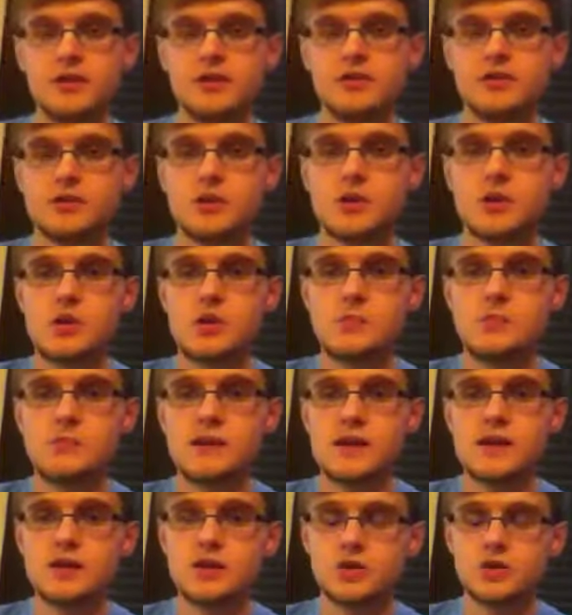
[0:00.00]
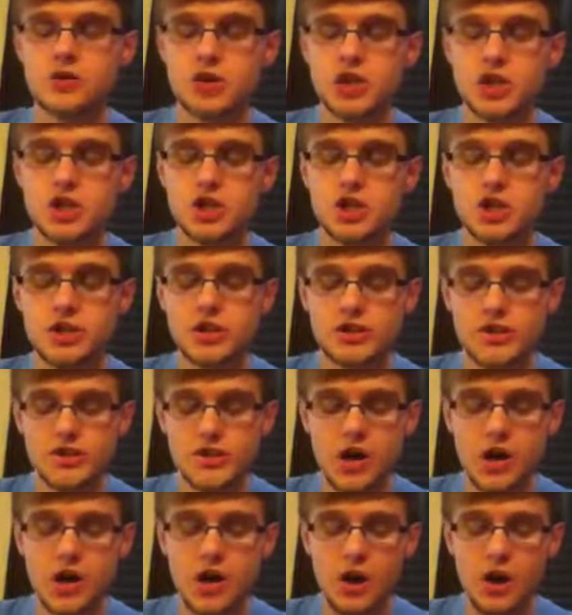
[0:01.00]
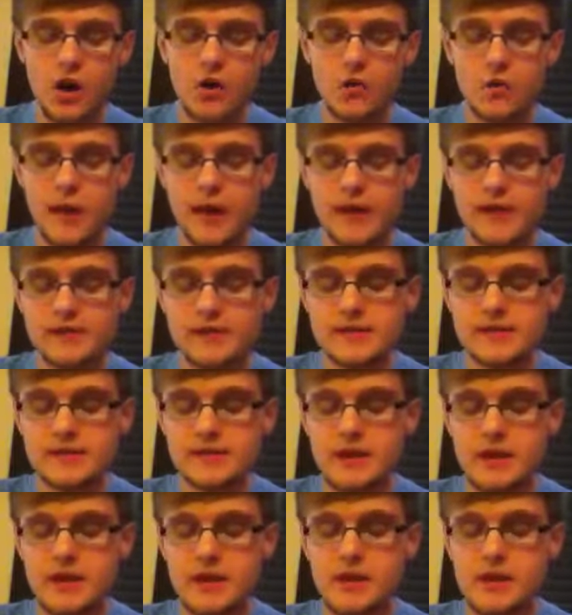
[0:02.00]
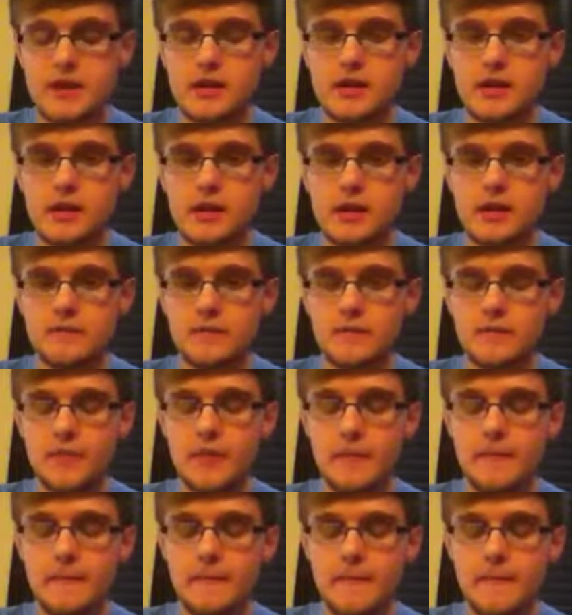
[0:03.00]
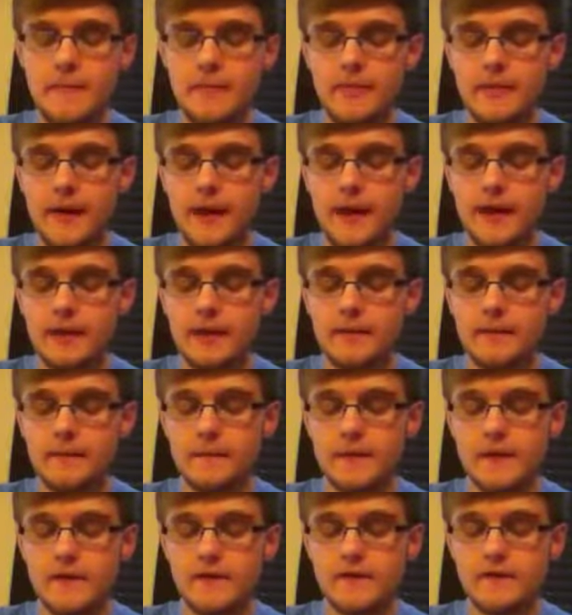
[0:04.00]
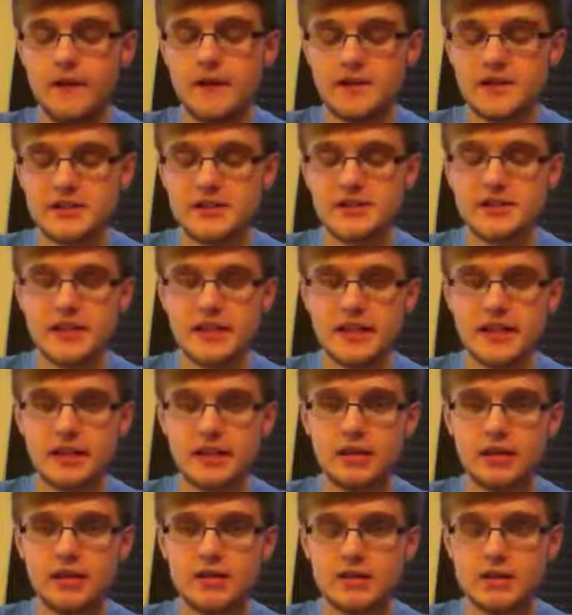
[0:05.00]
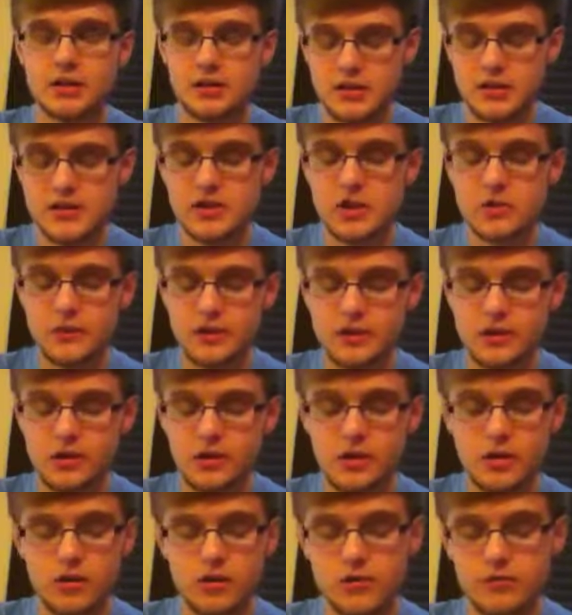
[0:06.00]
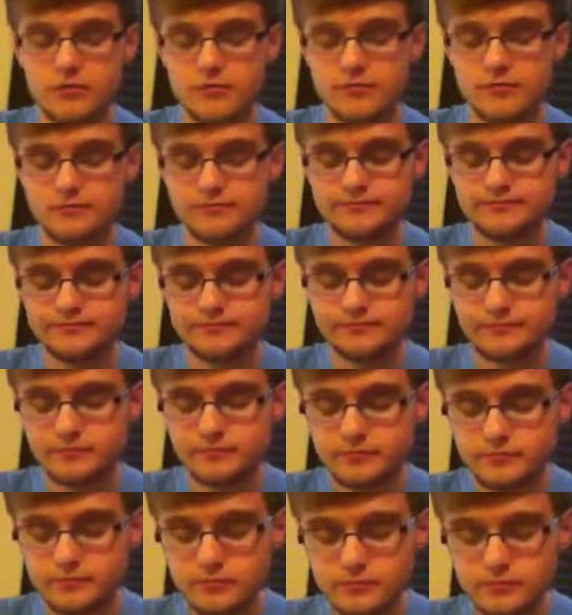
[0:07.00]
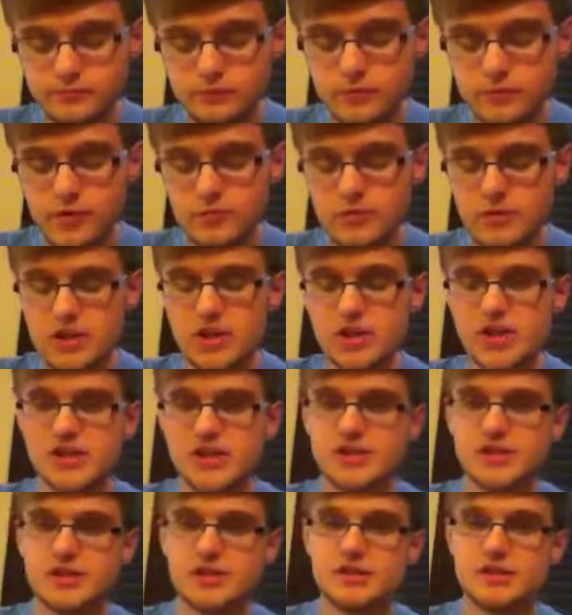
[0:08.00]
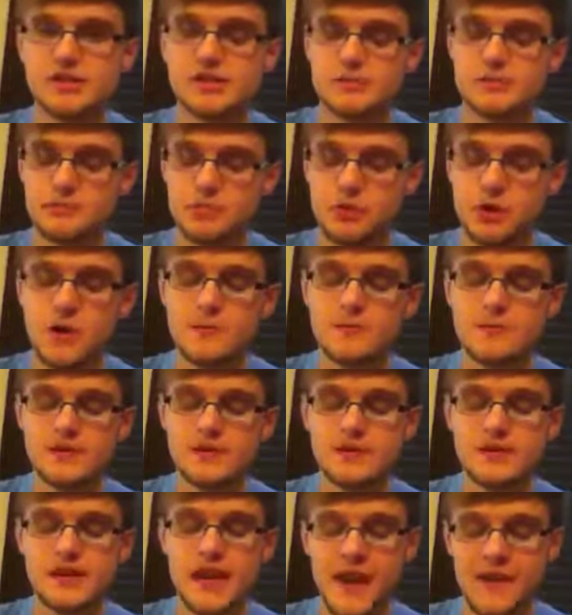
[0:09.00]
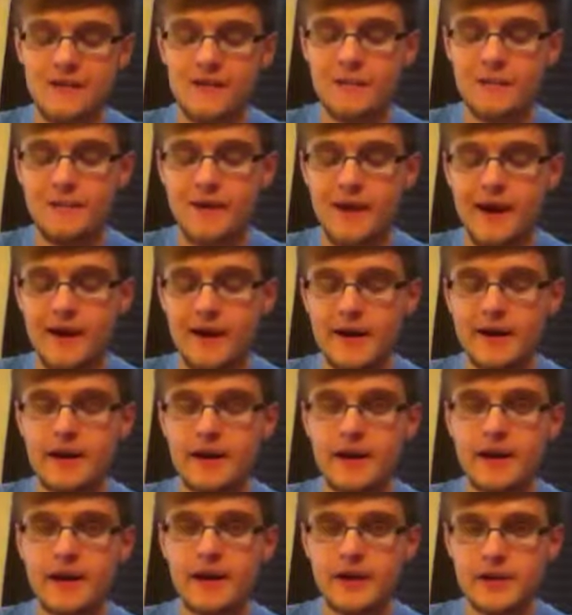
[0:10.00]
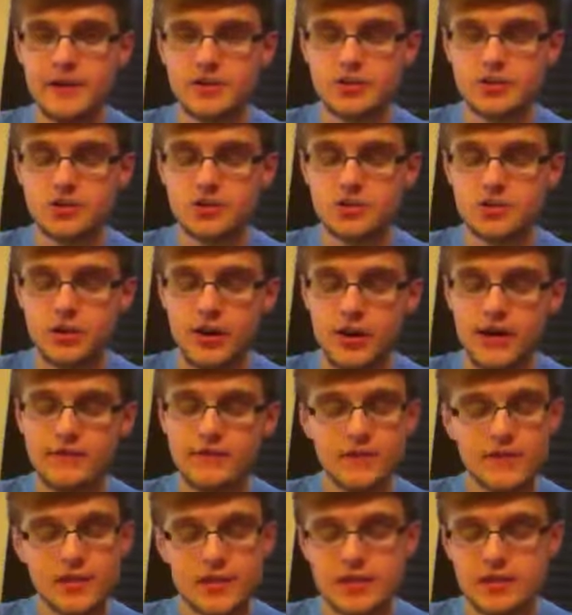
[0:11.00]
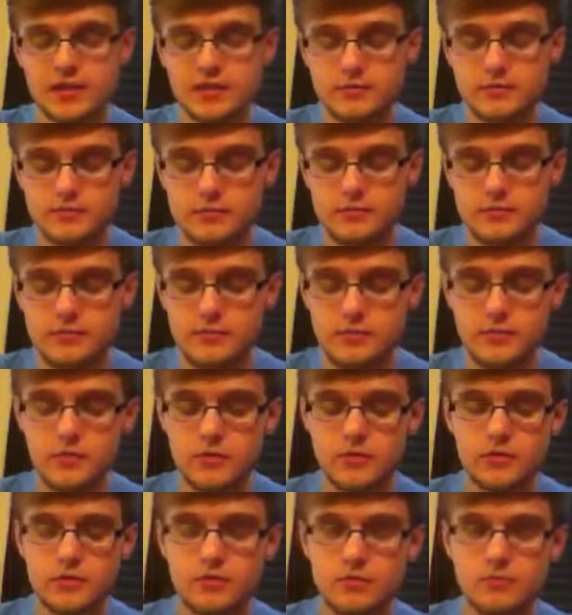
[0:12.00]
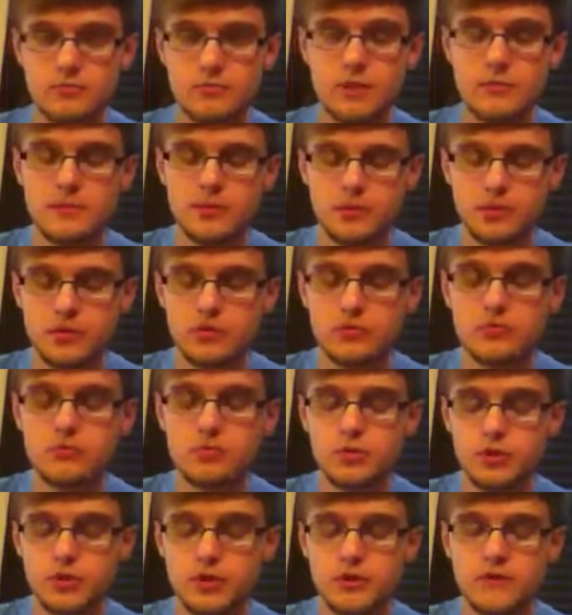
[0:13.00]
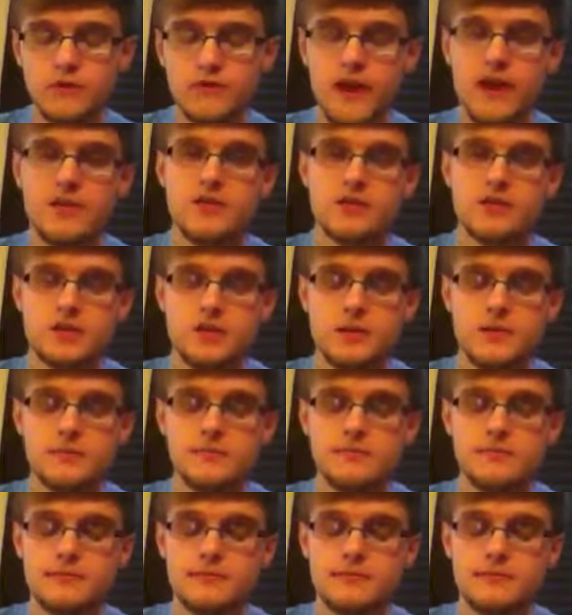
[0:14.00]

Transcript: So being a Christian is not always the like the funnest thing. It's it's going to be hard. But Jesus promises everybody eternal life in the end. People who put their faith in him.